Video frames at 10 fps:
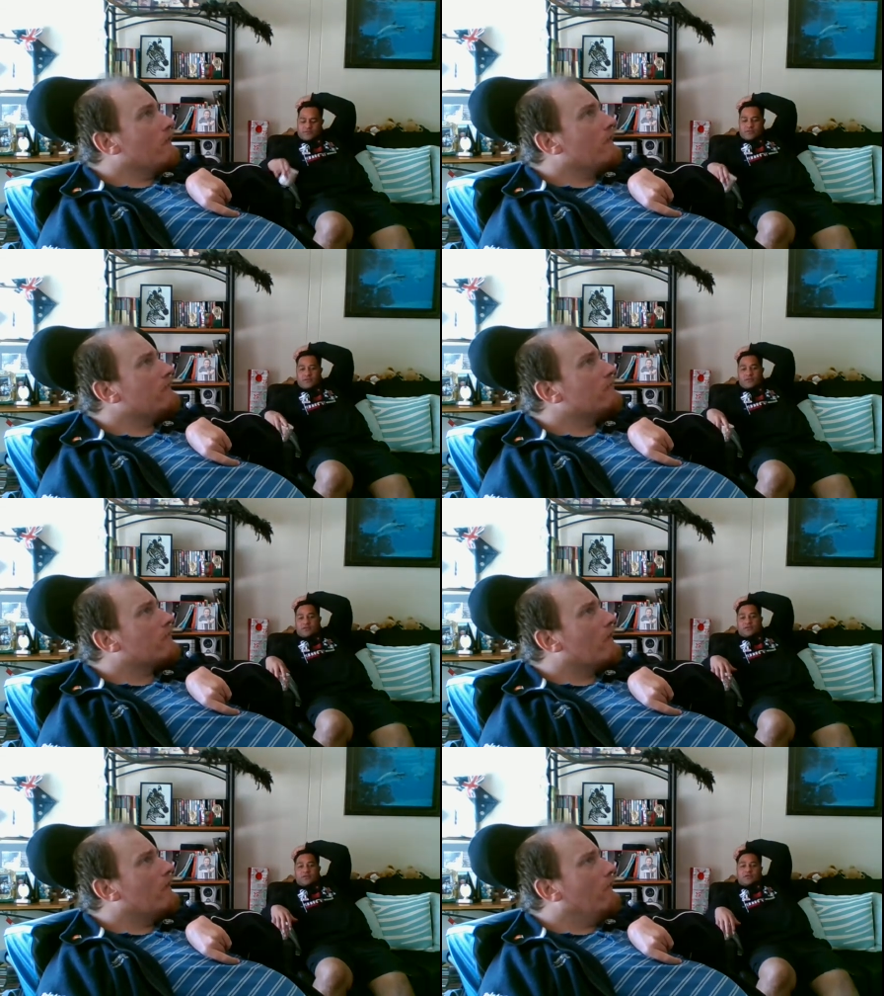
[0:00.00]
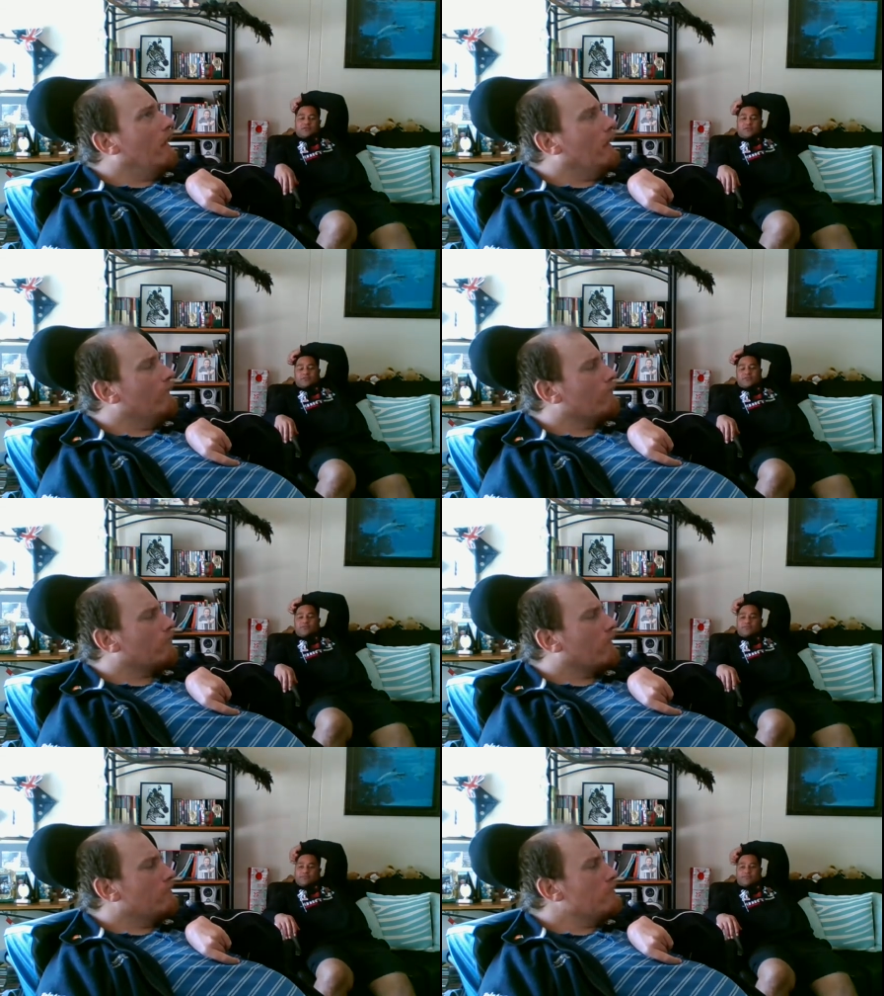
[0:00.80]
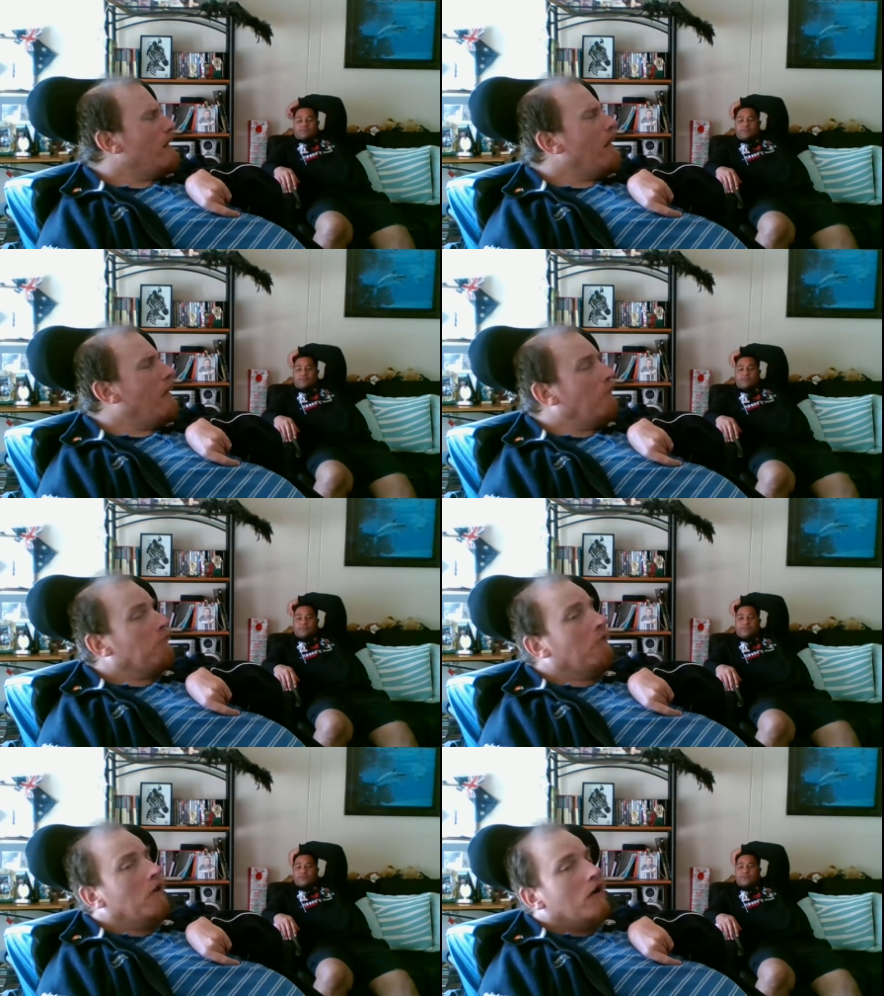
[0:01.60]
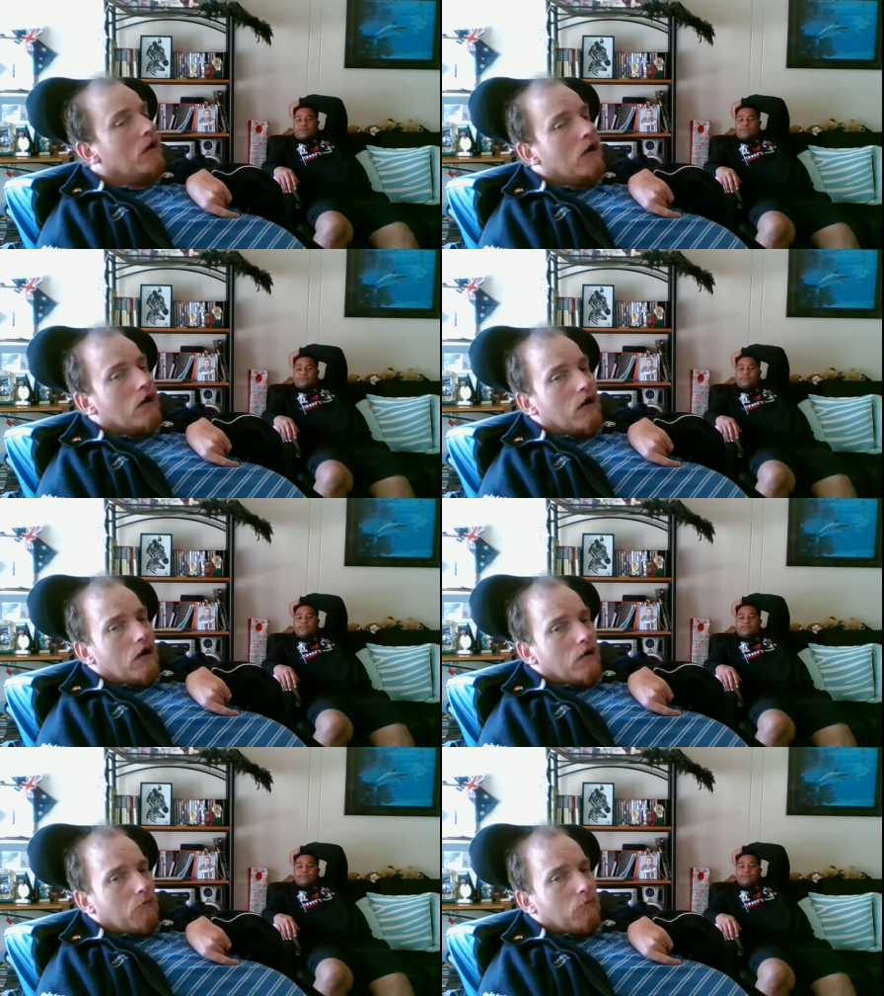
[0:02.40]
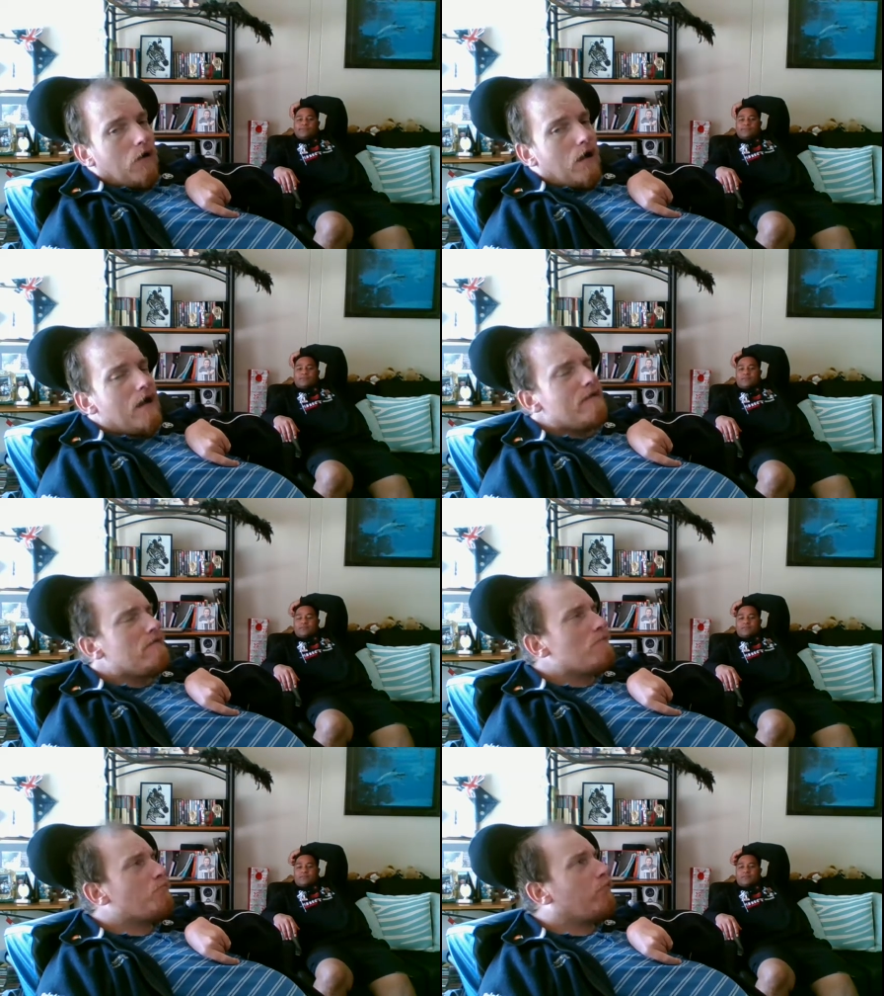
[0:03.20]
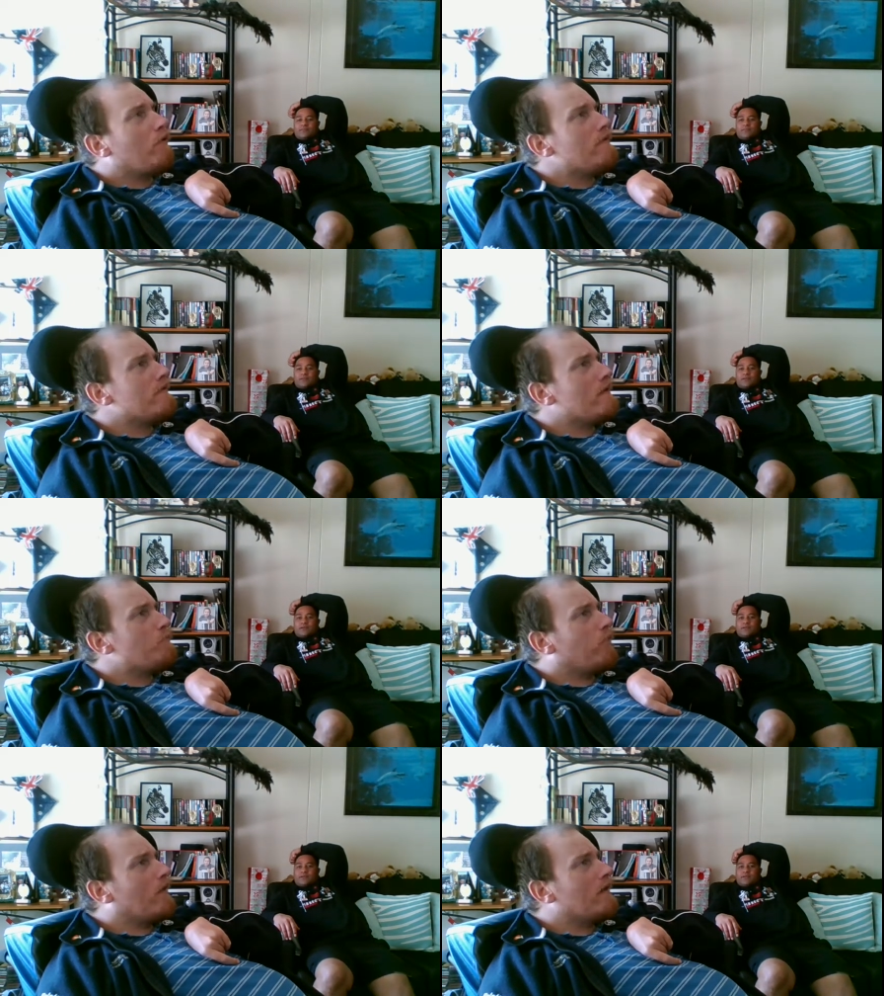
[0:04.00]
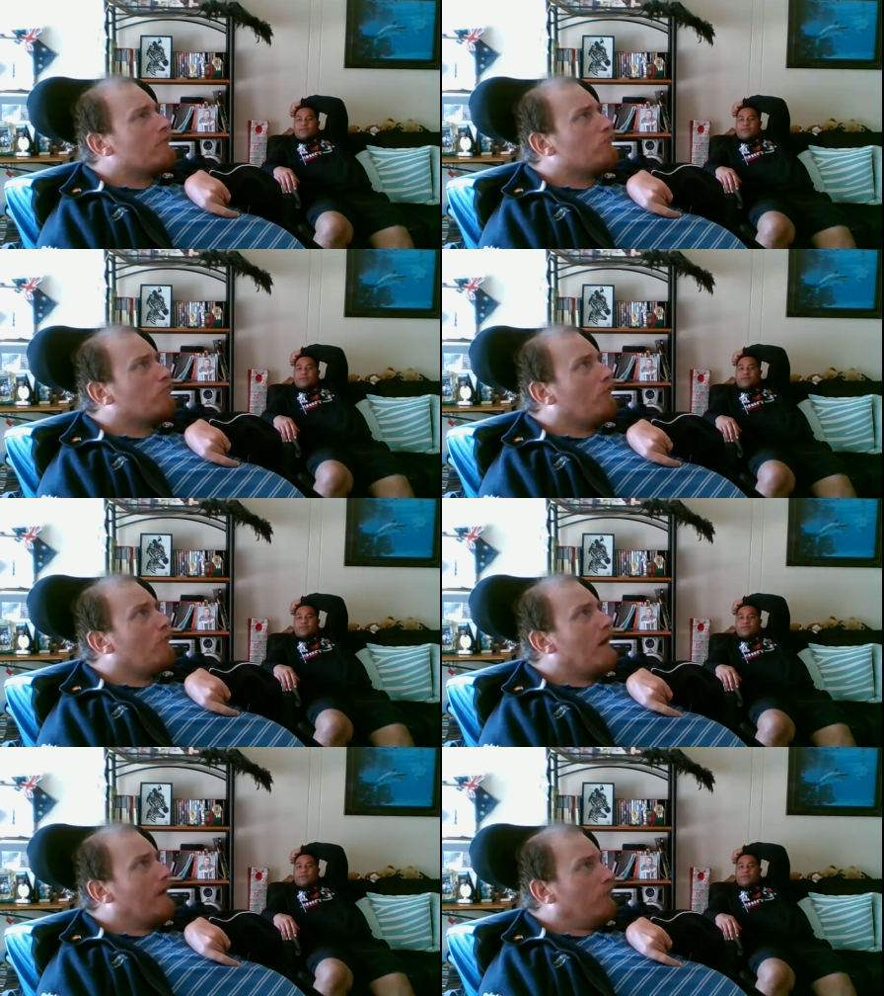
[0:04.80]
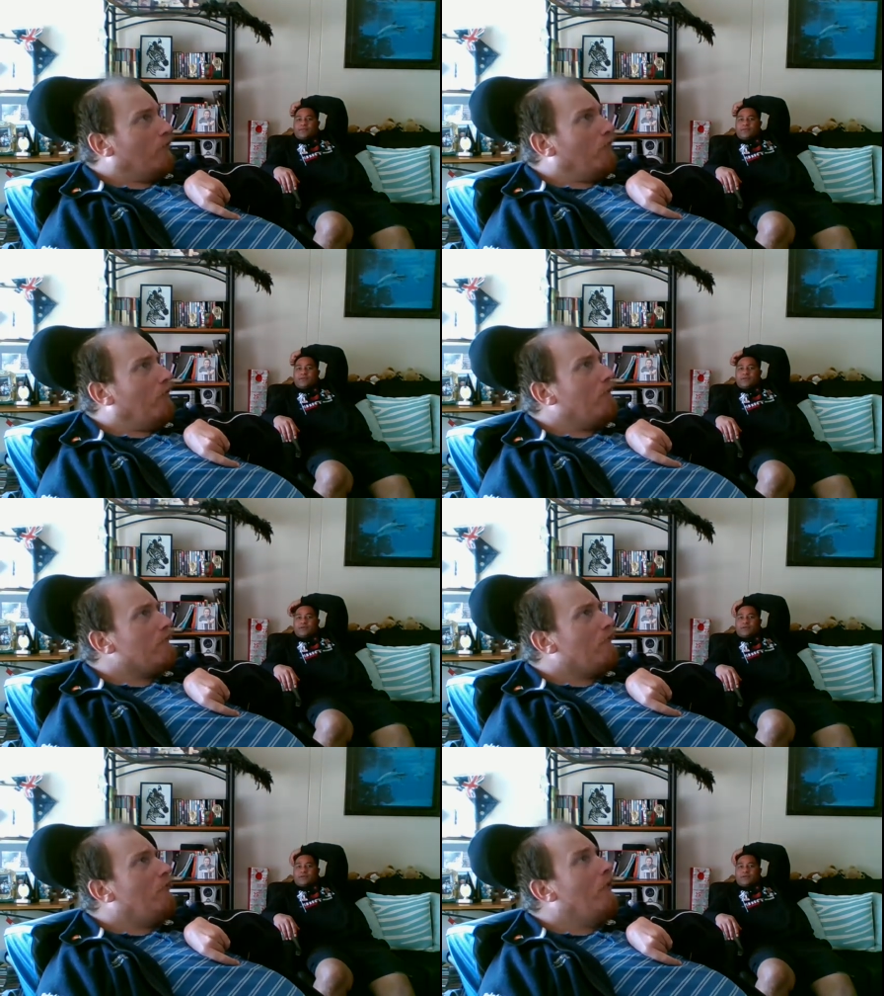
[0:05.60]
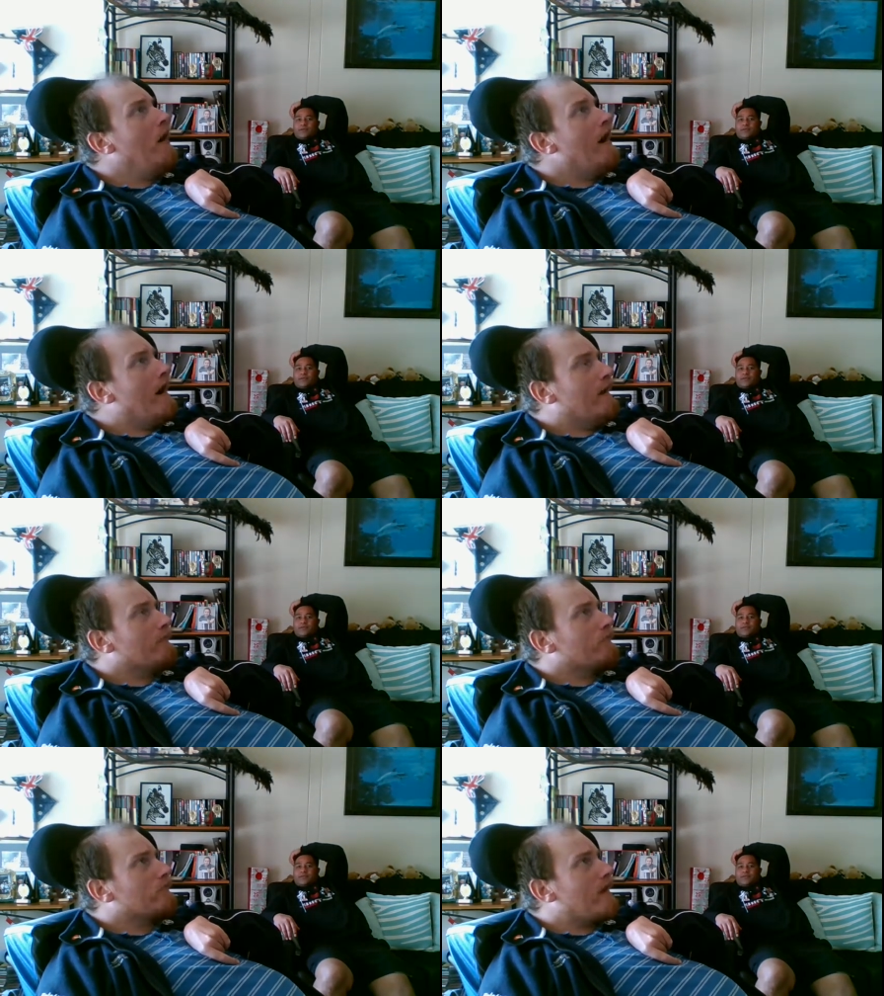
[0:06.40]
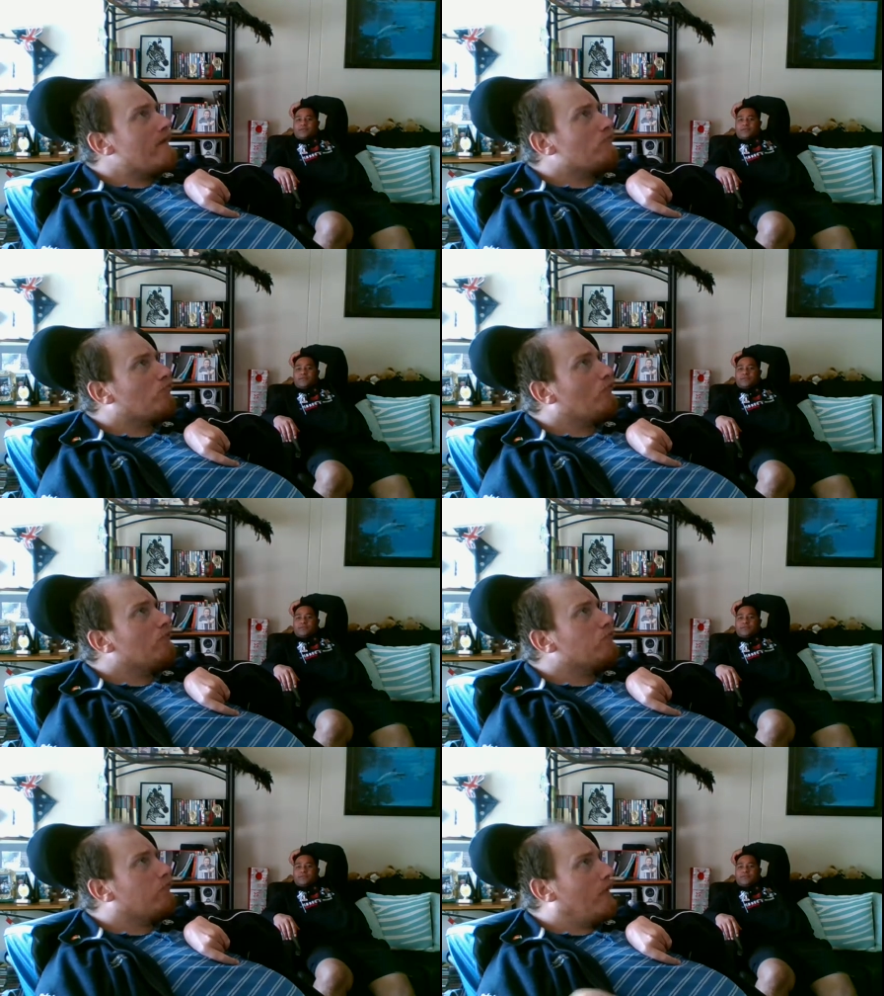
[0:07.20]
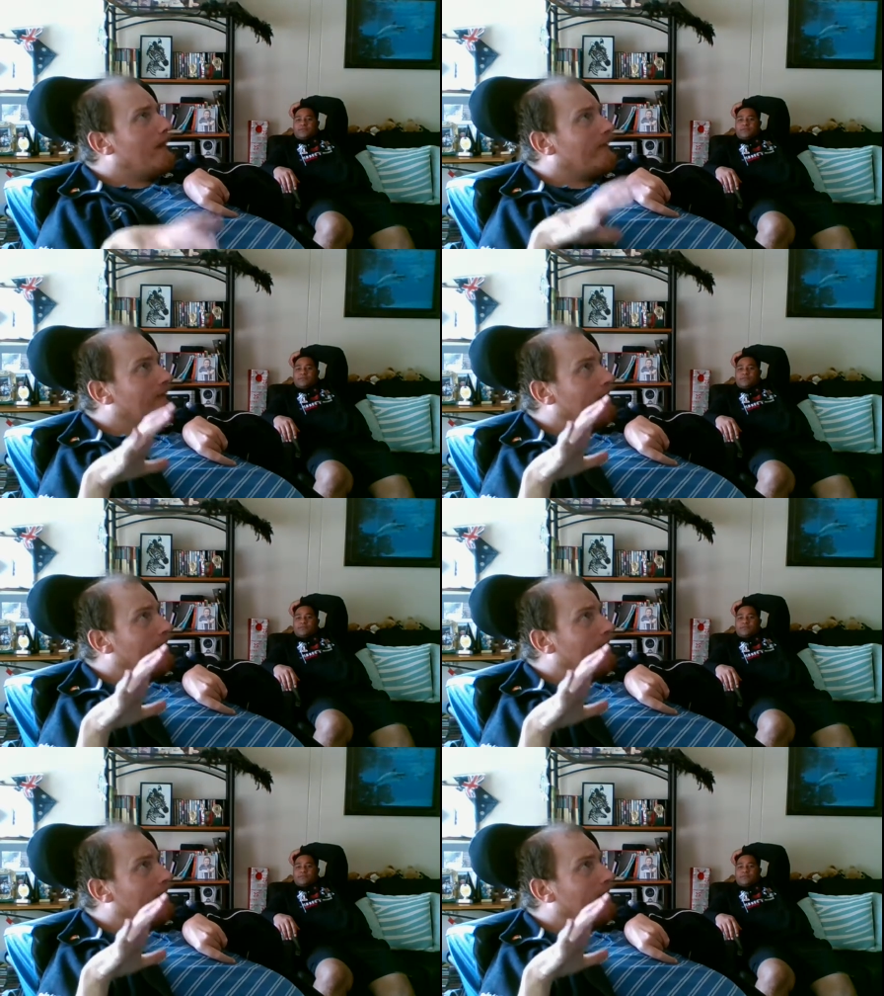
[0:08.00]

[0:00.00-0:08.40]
need to know where you put your petrol and all your essentials, like